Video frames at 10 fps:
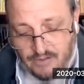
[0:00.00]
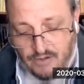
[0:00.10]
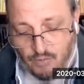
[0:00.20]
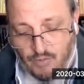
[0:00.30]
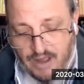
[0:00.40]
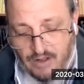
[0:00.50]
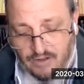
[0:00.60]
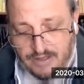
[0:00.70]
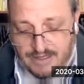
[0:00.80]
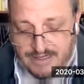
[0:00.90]
Well,
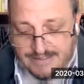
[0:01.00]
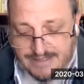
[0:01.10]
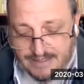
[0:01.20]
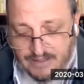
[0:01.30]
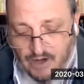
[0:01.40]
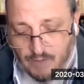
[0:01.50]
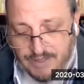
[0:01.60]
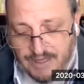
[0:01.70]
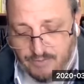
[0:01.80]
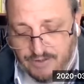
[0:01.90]
he said calmly
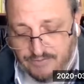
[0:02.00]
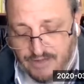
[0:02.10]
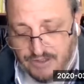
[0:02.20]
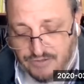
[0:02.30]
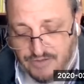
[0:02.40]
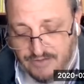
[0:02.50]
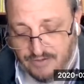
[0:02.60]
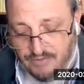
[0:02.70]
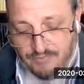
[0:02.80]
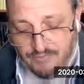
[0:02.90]
and with a slight trace
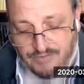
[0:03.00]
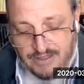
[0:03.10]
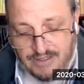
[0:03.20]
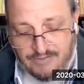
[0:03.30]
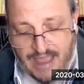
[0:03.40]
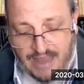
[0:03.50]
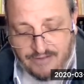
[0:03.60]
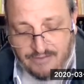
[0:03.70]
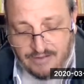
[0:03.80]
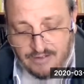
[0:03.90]
of Viennese
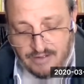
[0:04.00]
accent,